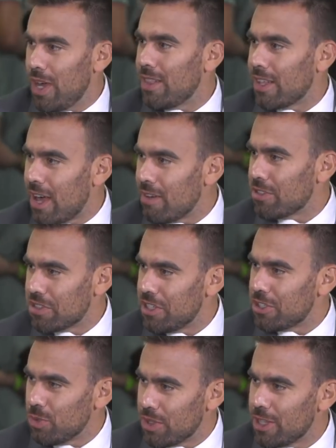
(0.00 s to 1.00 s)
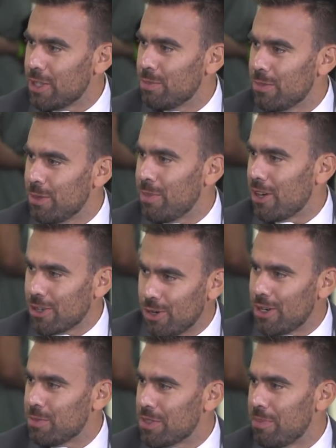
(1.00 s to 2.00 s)
had the conversation with him about
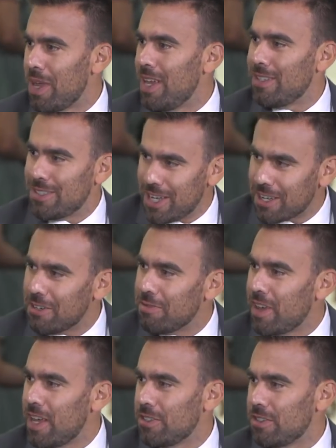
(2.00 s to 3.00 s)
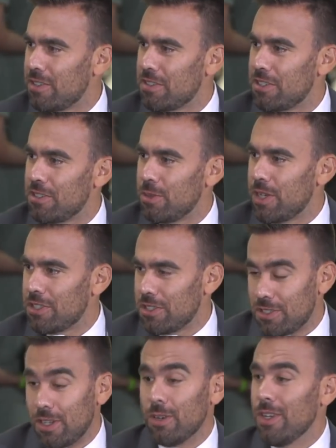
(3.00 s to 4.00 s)
going up to Maine and taking advantage of the situation.
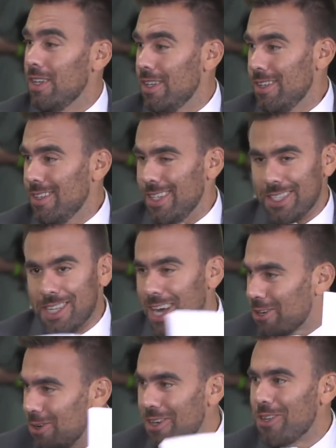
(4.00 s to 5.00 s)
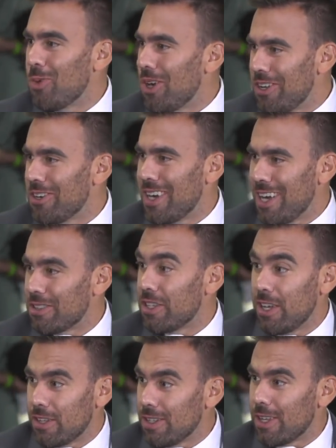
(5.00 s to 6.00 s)
So it's not going in one ear and out
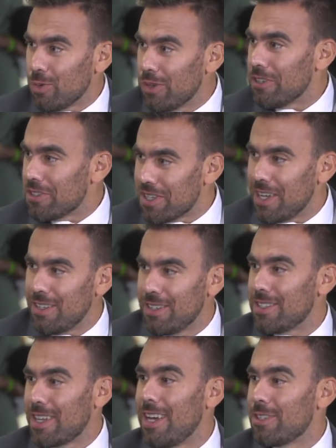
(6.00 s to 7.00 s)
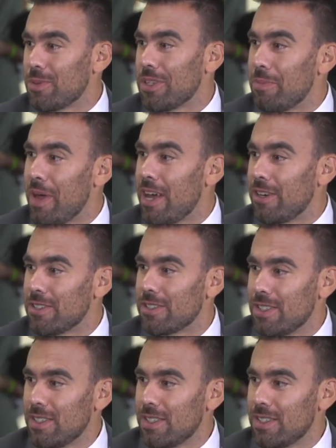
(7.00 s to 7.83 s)
the other. Like, what you're saying to these guys really matters.